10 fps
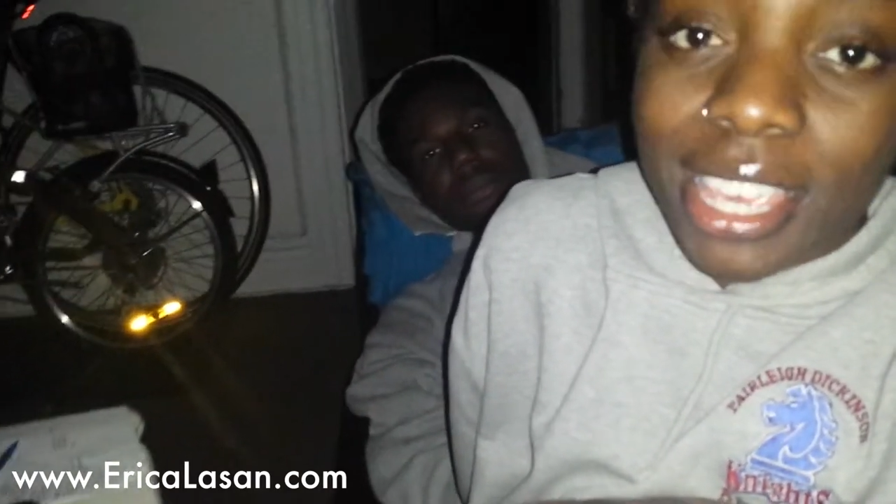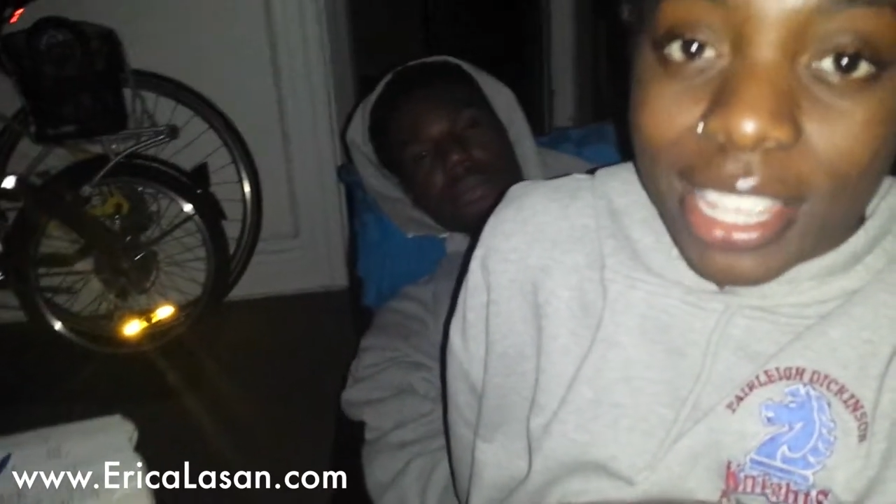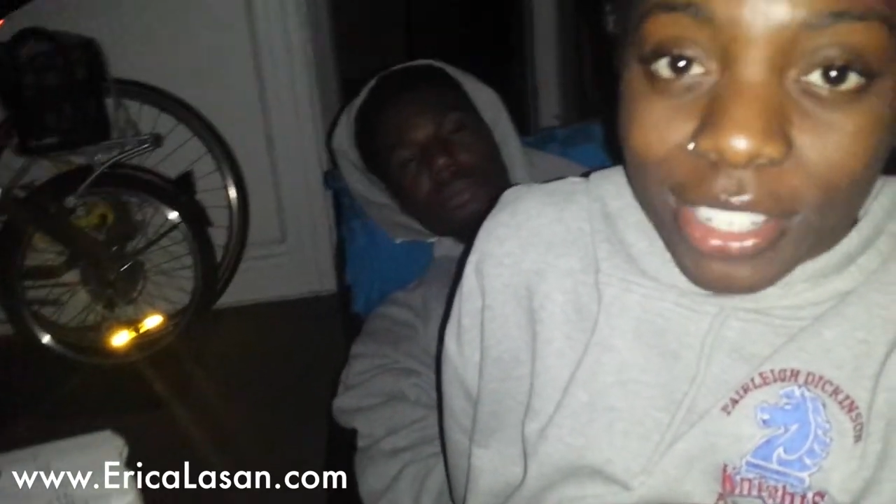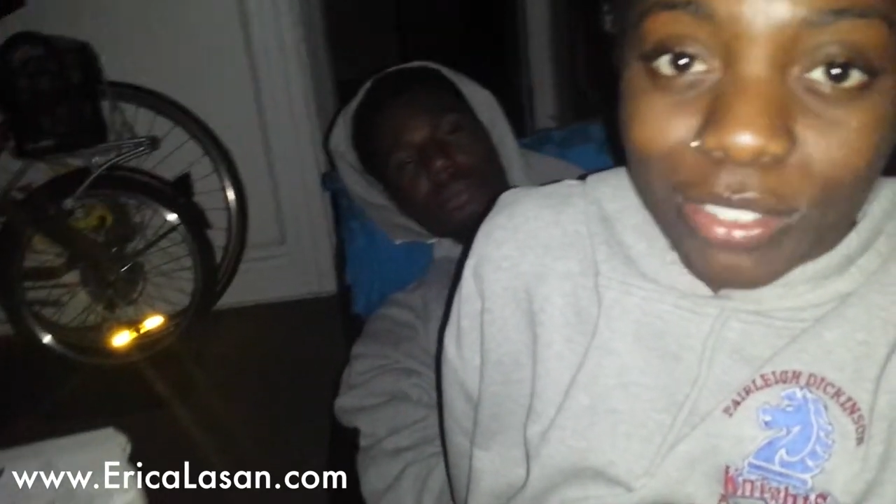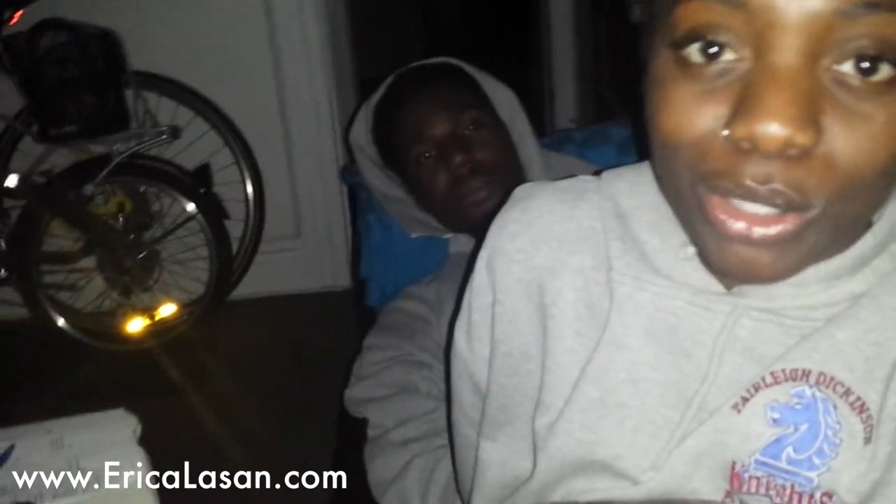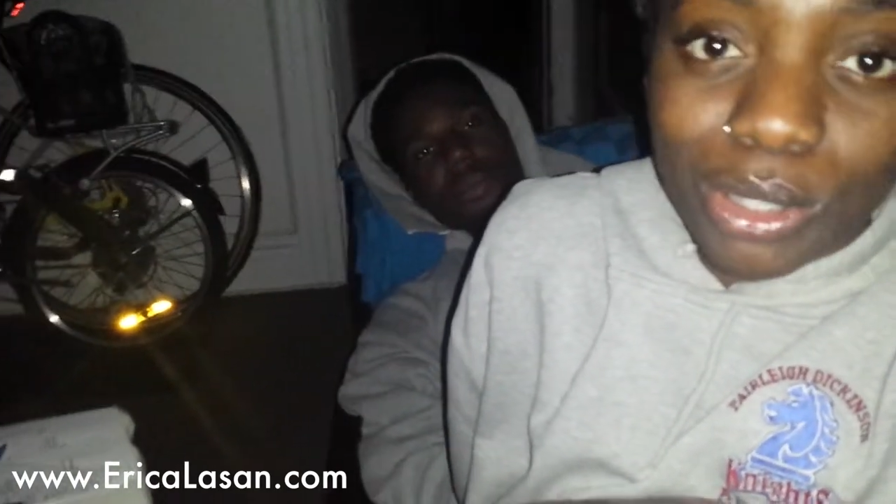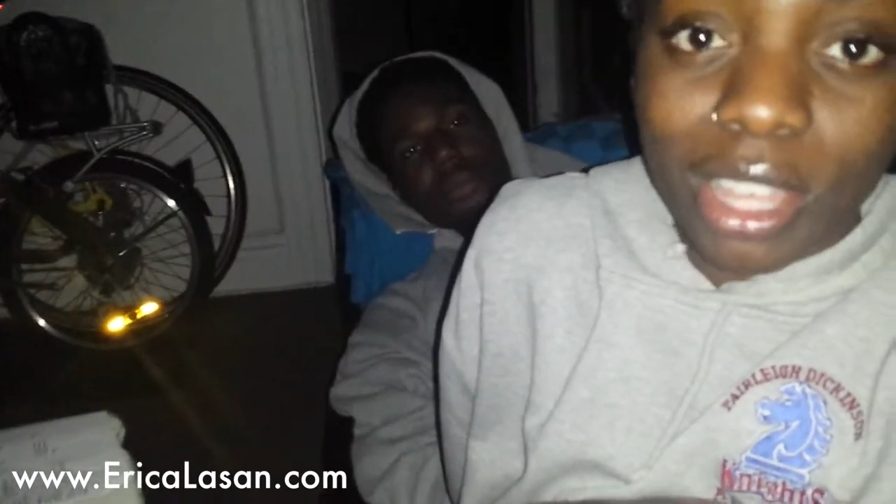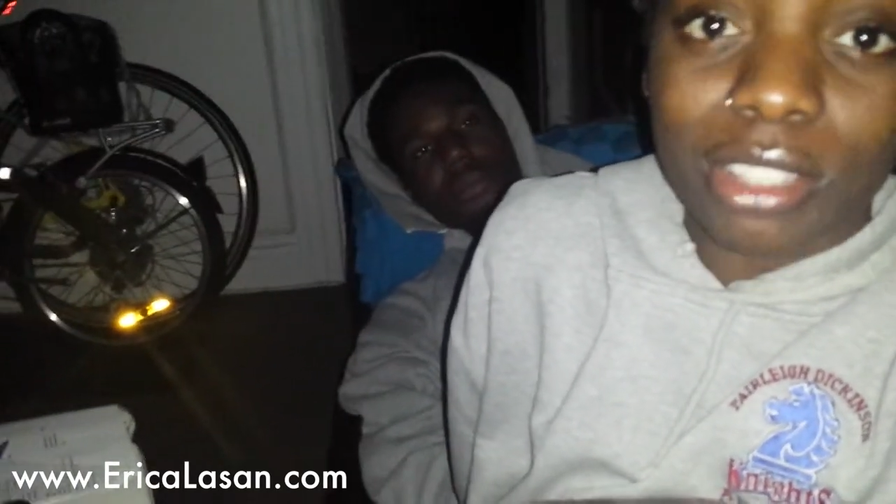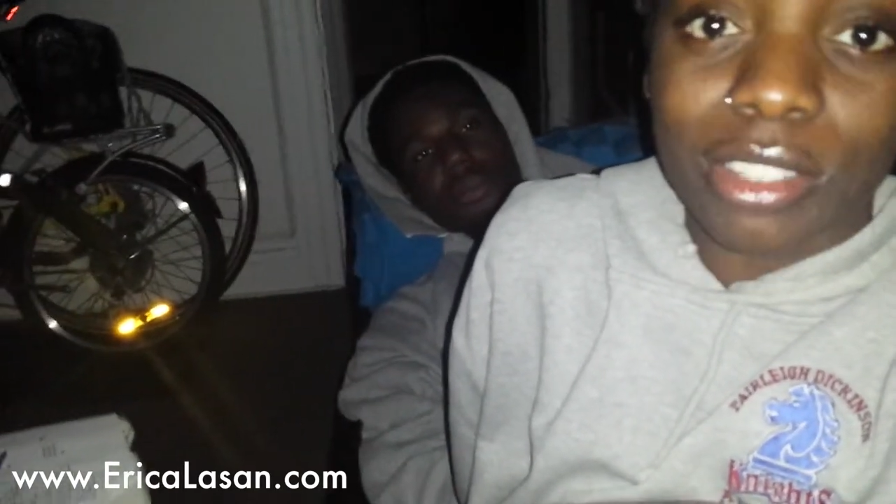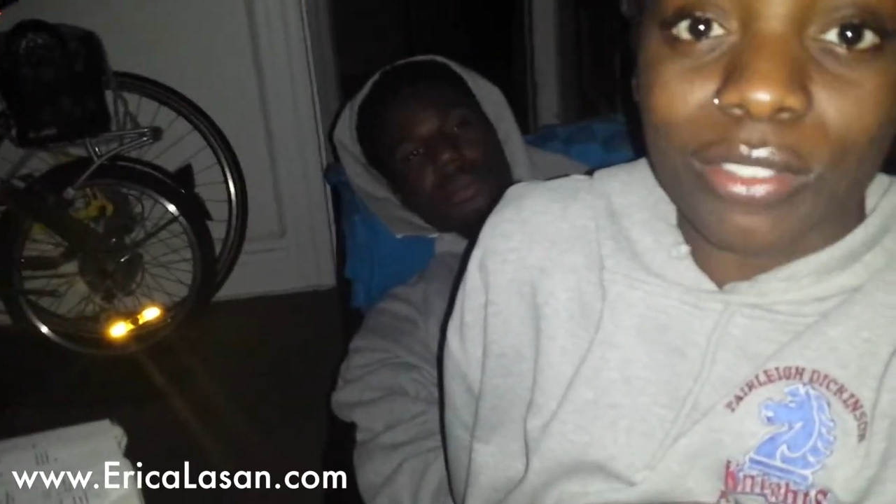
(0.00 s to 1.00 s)
end of
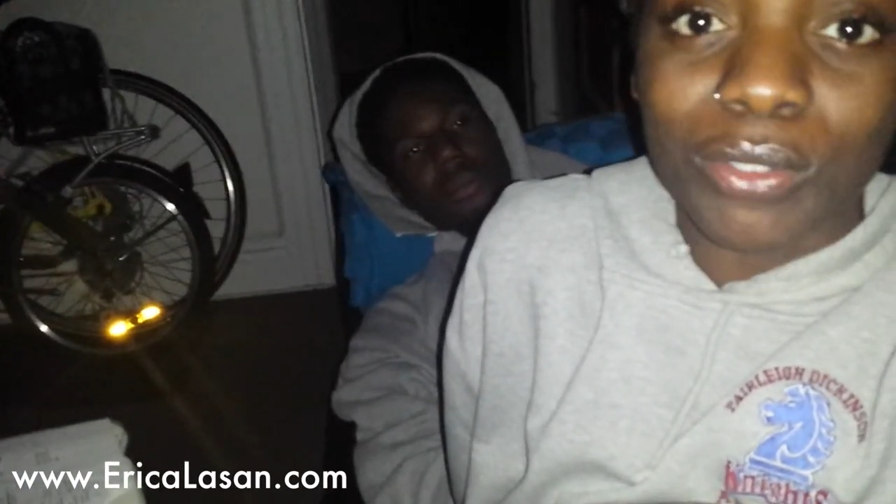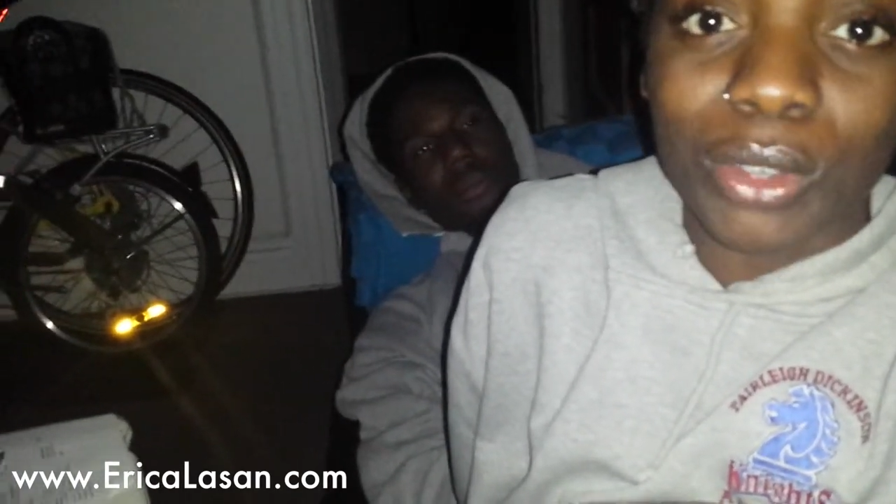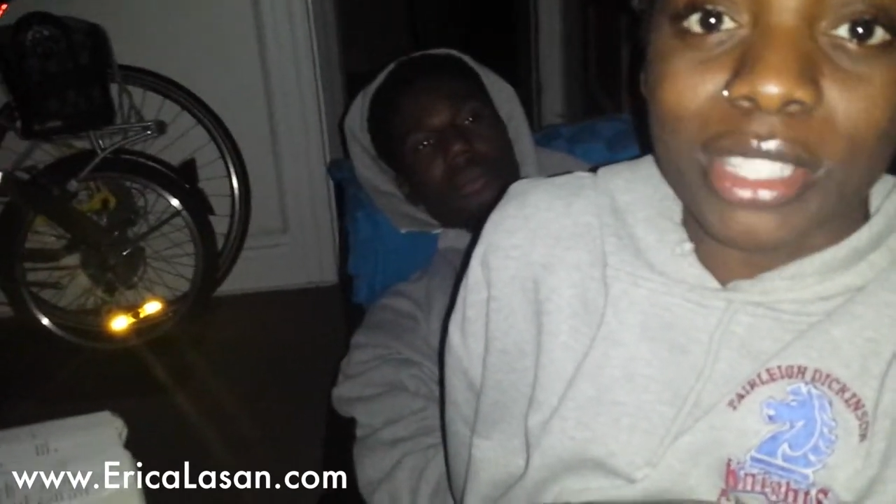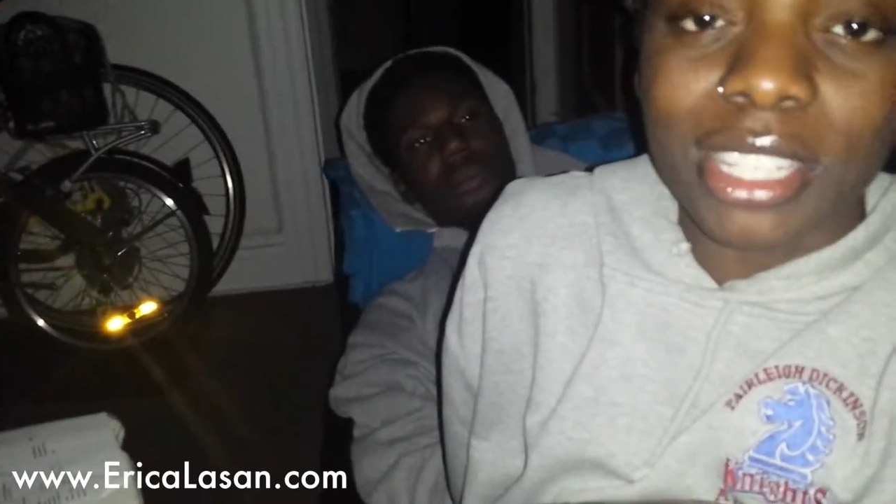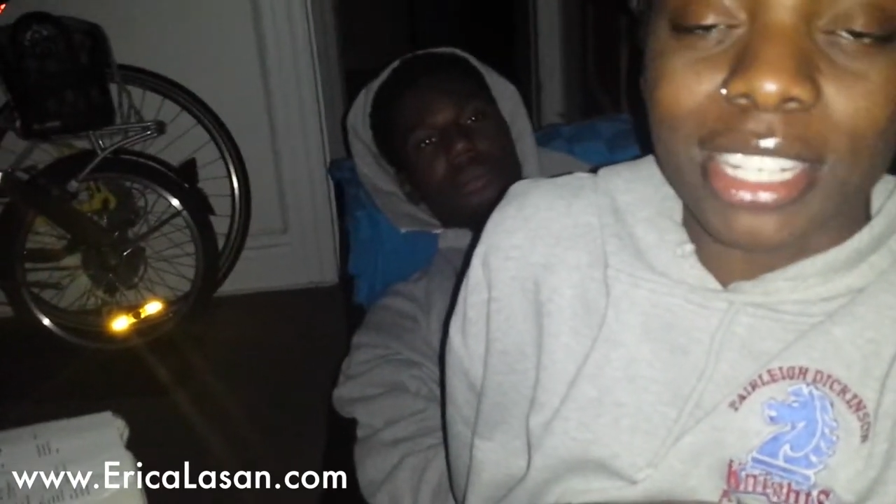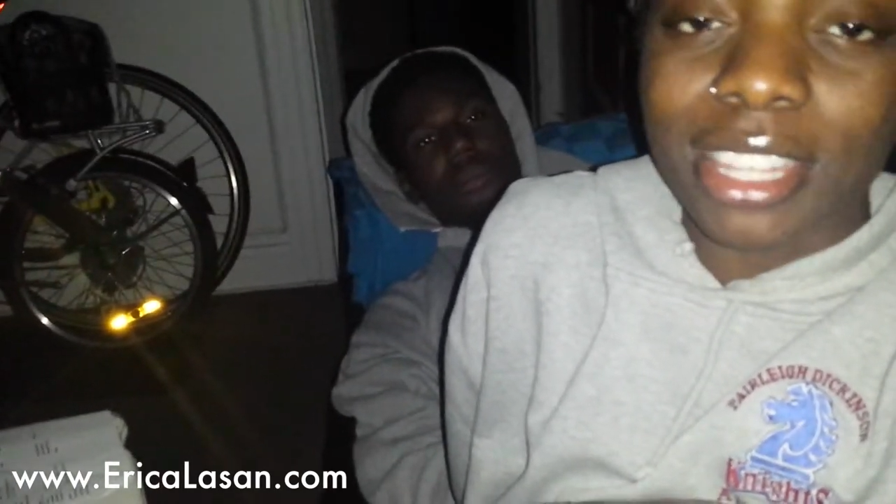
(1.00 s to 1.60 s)
2014